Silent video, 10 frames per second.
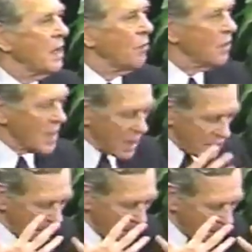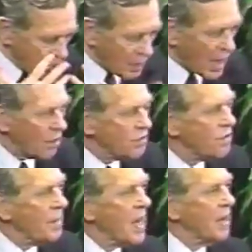He would not bow
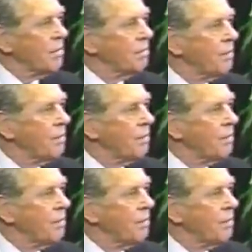to man.